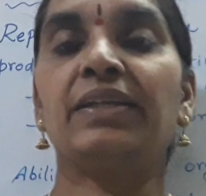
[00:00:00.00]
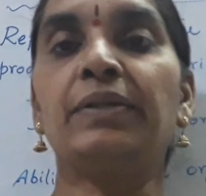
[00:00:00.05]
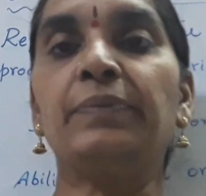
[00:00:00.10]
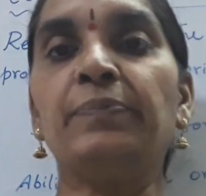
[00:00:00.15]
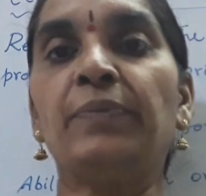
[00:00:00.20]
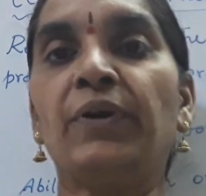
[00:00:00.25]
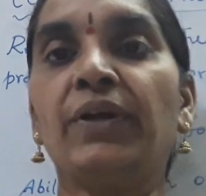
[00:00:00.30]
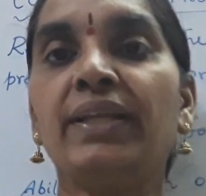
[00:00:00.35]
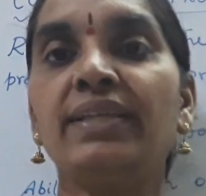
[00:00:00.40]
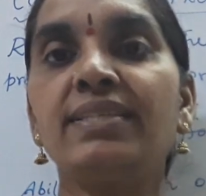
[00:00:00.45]
Good
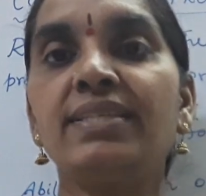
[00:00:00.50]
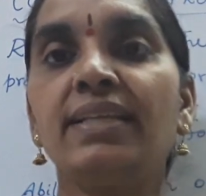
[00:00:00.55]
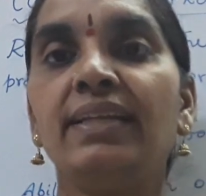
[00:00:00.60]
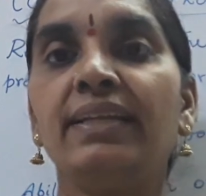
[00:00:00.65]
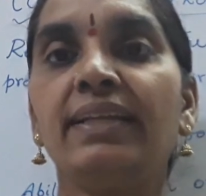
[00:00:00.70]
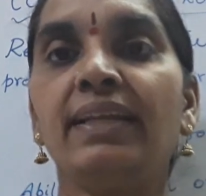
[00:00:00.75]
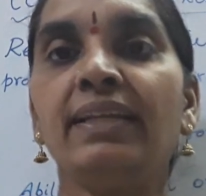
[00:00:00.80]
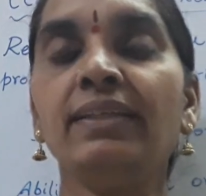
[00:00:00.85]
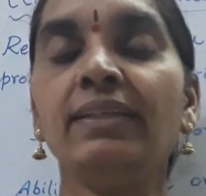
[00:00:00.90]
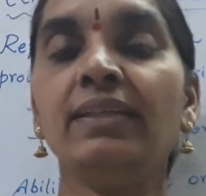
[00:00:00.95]
morning,
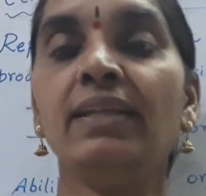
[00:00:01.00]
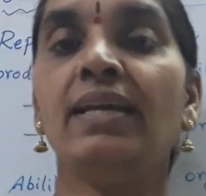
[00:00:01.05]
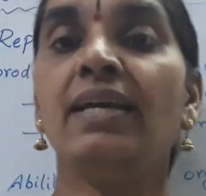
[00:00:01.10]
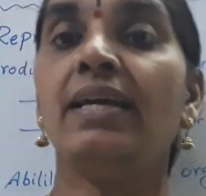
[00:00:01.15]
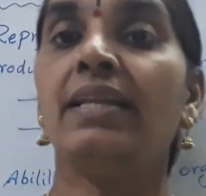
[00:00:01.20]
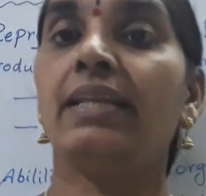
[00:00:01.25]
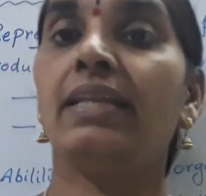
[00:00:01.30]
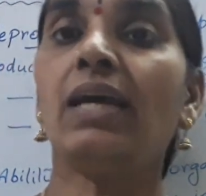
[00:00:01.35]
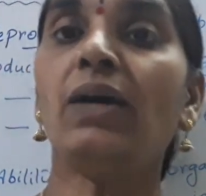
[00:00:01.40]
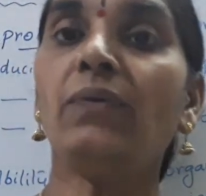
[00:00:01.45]
children.
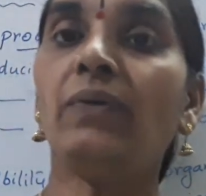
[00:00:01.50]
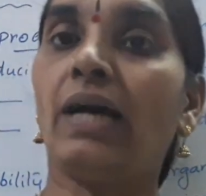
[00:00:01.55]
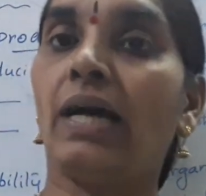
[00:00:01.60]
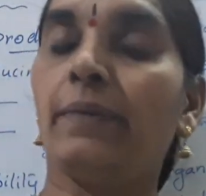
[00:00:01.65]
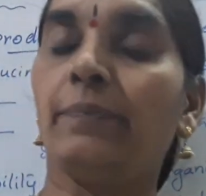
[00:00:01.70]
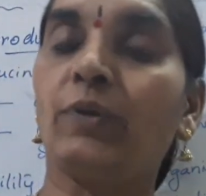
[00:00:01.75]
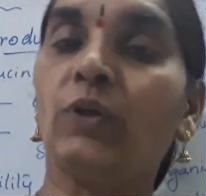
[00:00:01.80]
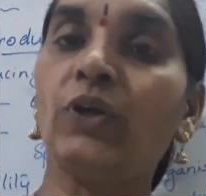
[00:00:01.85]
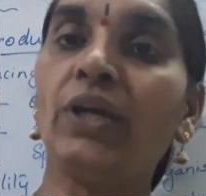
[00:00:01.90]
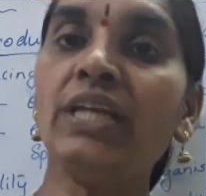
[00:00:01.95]
Now I
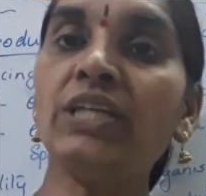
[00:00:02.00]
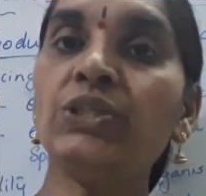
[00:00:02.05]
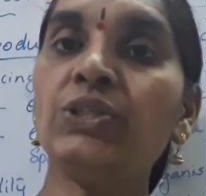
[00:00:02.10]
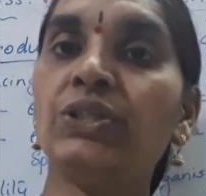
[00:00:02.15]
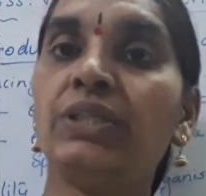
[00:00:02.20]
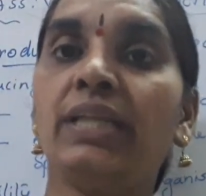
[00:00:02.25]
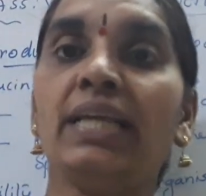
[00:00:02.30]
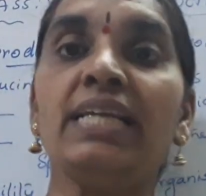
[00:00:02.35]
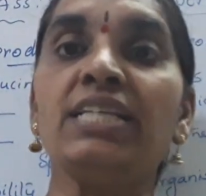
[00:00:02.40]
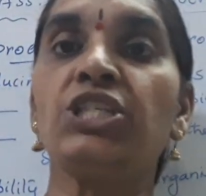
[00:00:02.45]
am going to
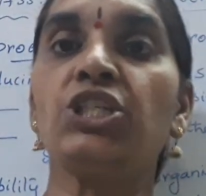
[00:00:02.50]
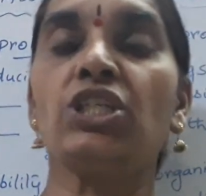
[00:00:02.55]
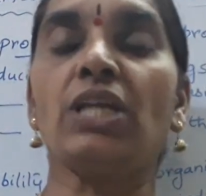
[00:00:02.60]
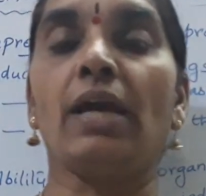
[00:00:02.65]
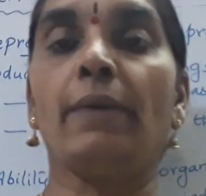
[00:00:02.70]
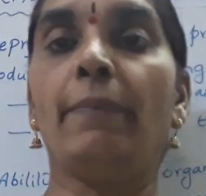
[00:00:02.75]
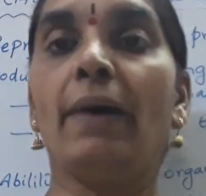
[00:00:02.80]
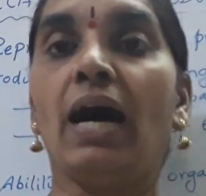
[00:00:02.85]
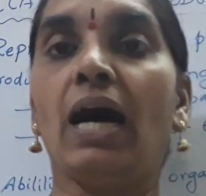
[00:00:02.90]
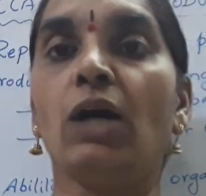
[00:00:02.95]
teach
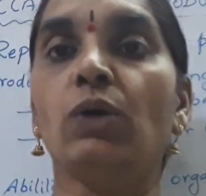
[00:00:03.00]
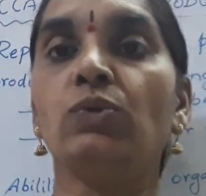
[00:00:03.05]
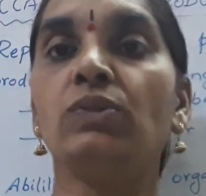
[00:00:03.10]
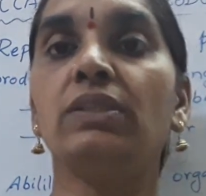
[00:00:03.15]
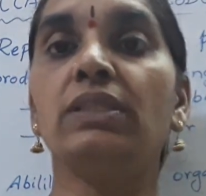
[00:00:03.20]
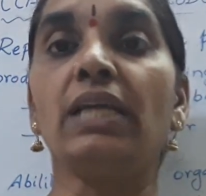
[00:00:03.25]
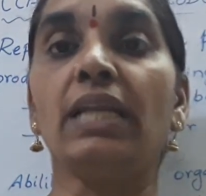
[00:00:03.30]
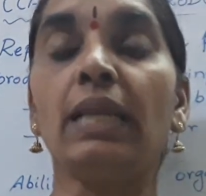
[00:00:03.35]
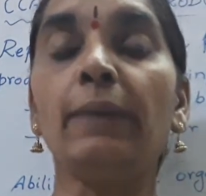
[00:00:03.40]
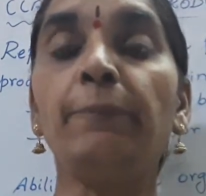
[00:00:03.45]

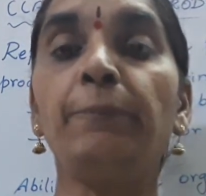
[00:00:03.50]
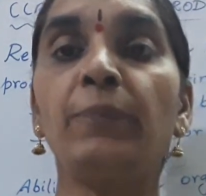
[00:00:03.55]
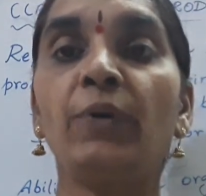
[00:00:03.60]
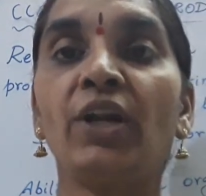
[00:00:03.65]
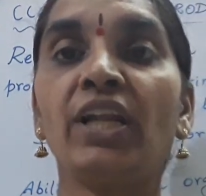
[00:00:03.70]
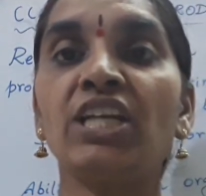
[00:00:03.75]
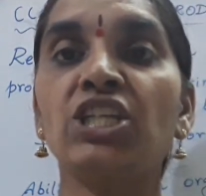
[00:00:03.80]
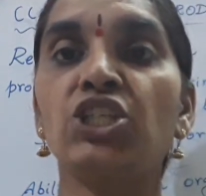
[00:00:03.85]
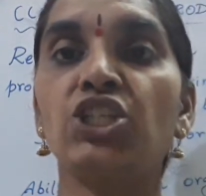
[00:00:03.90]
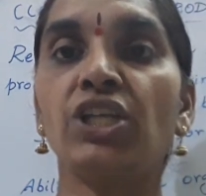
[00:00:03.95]
about the
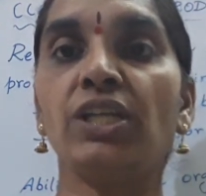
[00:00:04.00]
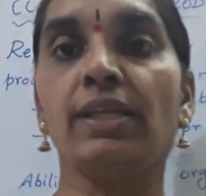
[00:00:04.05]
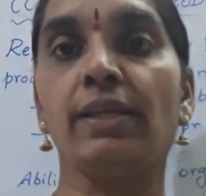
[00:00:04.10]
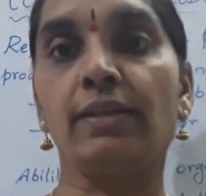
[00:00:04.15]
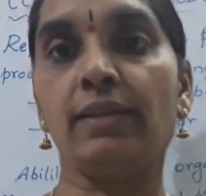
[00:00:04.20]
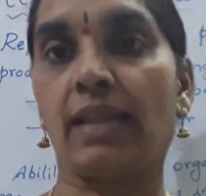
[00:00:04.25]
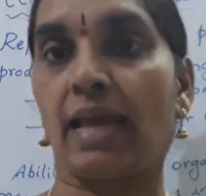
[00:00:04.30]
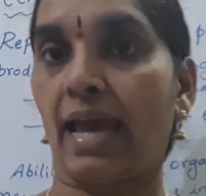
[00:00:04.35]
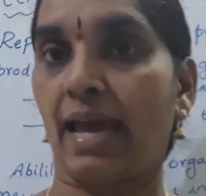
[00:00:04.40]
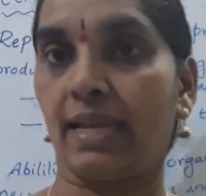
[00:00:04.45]
reproduction
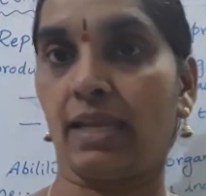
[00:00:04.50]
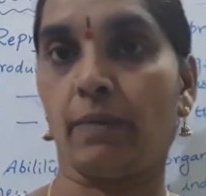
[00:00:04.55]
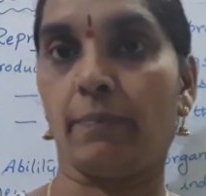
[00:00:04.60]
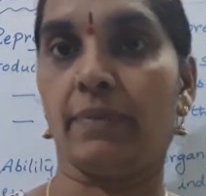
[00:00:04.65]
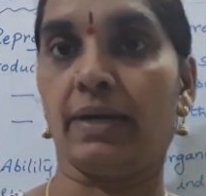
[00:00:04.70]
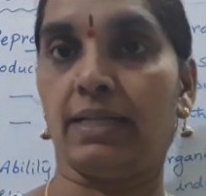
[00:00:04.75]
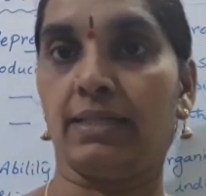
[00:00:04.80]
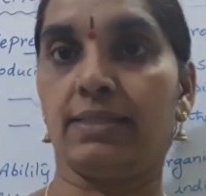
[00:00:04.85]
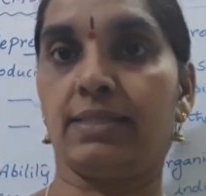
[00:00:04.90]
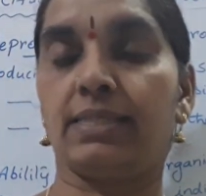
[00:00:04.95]
in
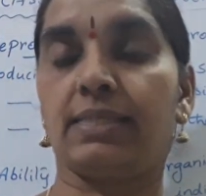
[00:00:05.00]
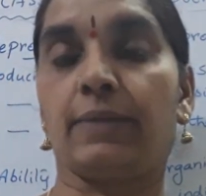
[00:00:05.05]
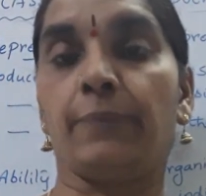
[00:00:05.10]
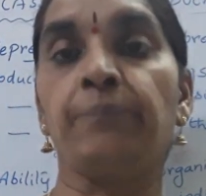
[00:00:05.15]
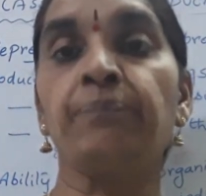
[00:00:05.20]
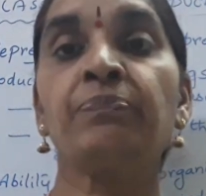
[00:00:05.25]
animals.